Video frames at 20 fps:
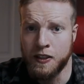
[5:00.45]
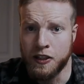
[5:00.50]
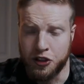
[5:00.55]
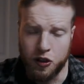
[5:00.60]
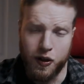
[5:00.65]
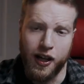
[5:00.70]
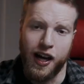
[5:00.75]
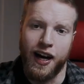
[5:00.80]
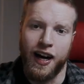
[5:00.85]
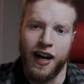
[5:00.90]
So
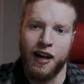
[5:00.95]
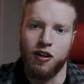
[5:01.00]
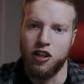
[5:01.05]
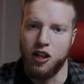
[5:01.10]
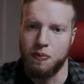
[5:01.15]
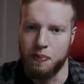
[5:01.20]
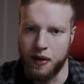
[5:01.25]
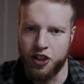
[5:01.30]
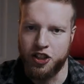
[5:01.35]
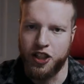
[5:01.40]
yeah, I really
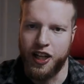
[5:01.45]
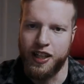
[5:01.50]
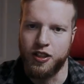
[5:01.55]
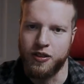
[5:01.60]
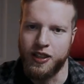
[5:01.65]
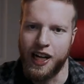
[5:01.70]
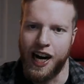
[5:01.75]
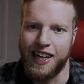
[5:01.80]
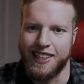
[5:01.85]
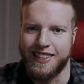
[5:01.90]
appreciate
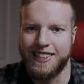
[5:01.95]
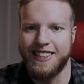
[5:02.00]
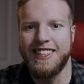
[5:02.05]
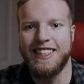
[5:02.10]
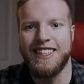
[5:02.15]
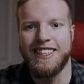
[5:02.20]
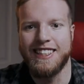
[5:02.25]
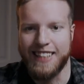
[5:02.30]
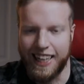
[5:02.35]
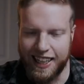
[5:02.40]
you guys.
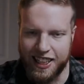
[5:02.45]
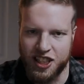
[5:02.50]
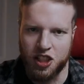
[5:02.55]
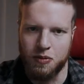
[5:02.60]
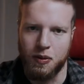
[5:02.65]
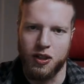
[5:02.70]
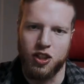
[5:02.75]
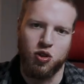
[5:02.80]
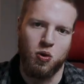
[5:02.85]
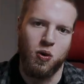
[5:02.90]
Thanks so
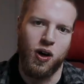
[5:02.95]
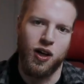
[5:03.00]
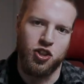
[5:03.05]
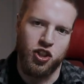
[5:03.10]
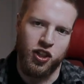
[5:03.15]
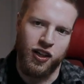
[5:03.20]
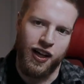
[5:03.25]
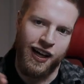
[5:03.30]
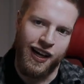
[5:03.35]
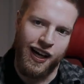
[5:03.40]
much for
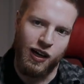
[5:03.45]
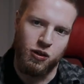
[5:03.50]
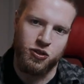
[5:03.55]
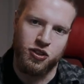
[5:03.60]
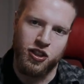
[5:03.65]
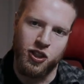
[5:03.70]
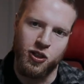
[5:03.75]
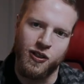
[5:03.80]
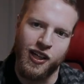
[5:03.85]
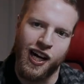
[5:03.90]
watching, and I will see you